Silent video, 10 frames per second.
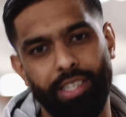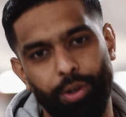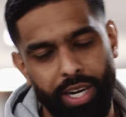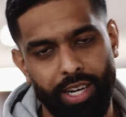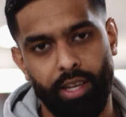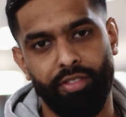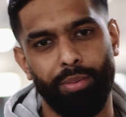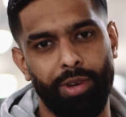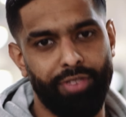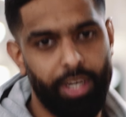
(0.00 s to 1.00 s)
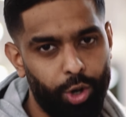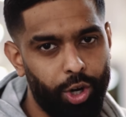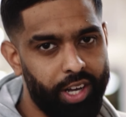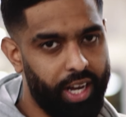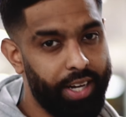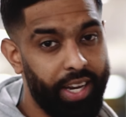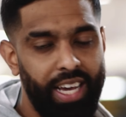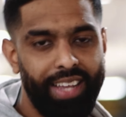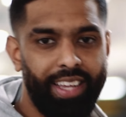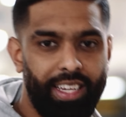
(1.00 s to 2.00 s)
do you want to remove a door card?
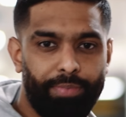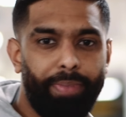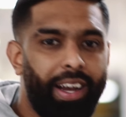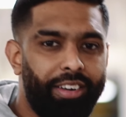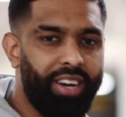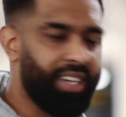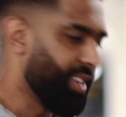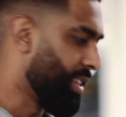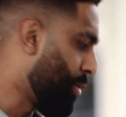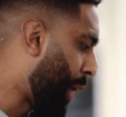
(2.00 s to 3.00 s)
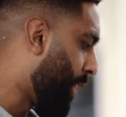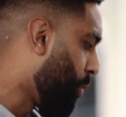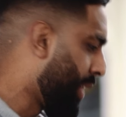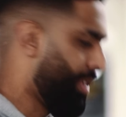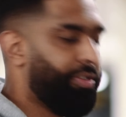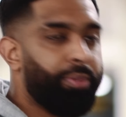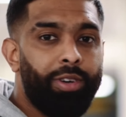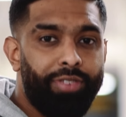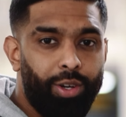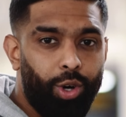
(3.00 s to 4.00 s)
There's many reasons why you want to
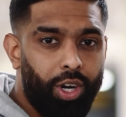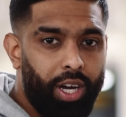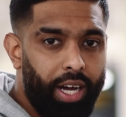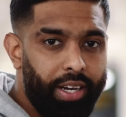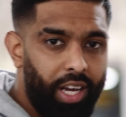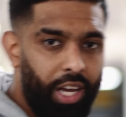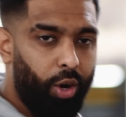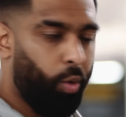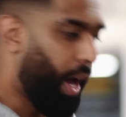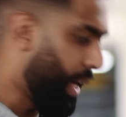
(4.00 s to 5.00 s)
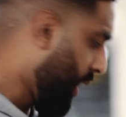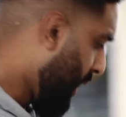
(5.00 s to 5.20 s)
remove a door card. One,